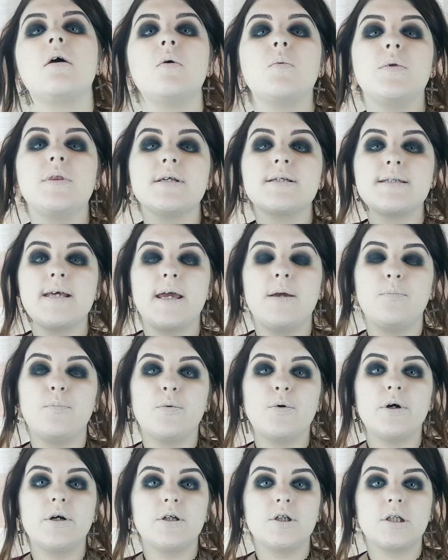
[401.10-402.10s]
With the same
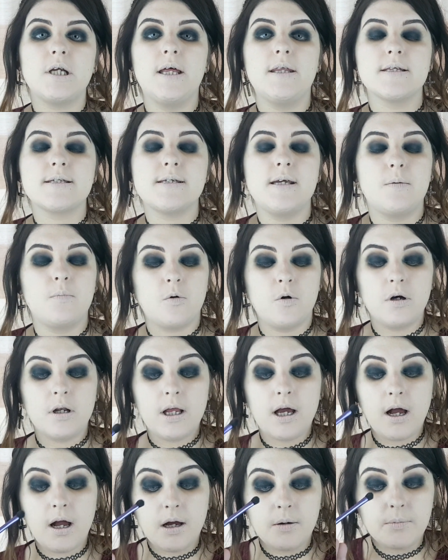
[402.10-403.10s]
brush and the same
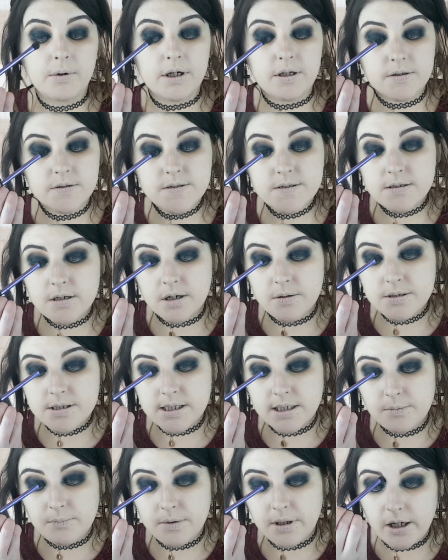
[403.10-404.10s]
colour, I'm going to start
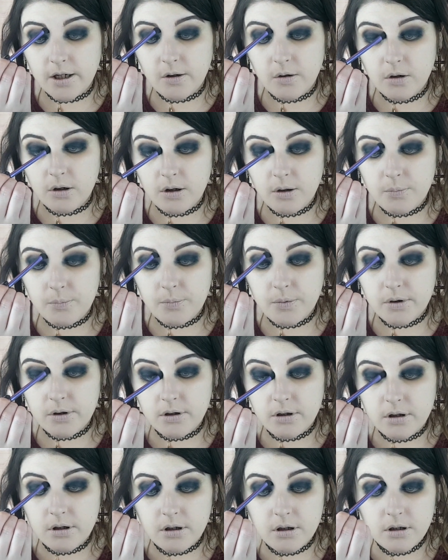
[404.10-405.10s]
deepening it up,
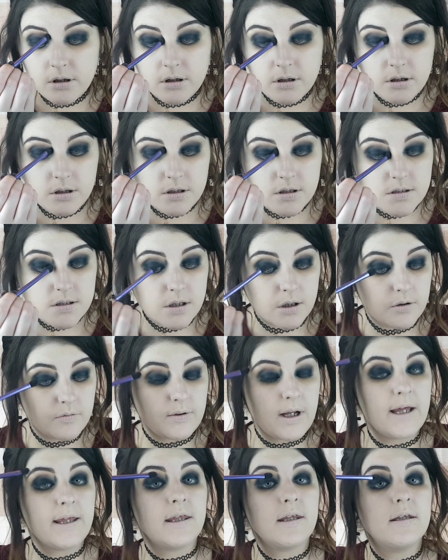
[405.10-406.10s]
sort of
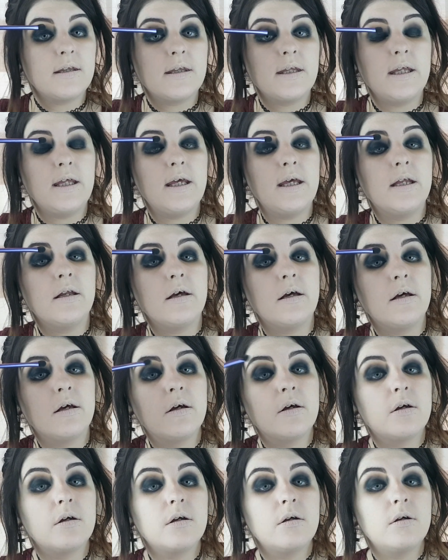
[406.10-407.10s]
like the
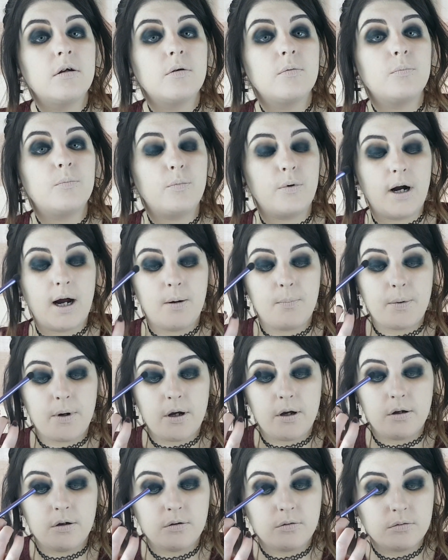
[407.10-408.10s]
inner brow
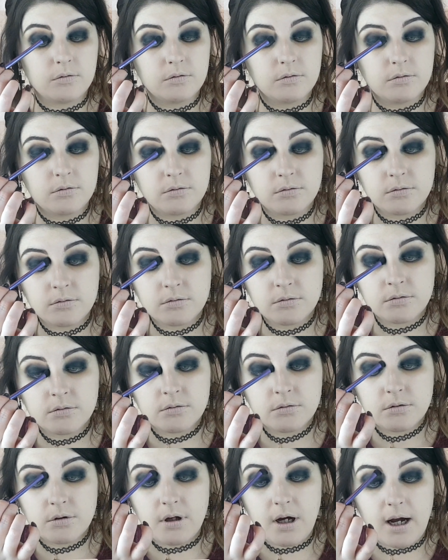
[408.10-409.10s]
bone,
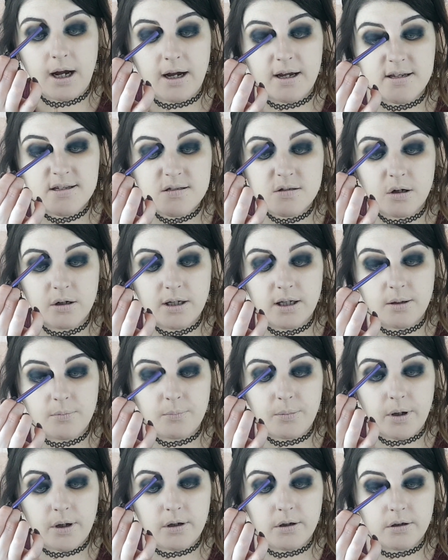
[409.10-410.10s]
eye
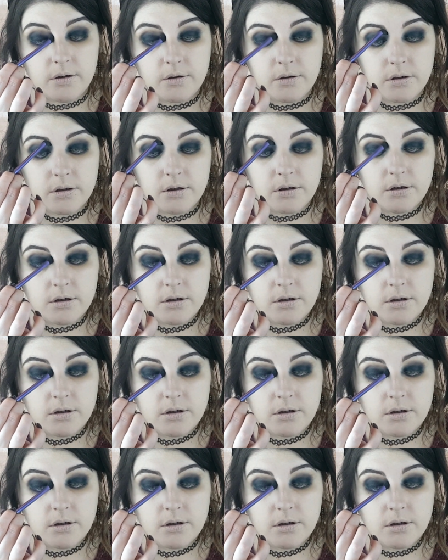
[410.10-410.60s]
socket bone,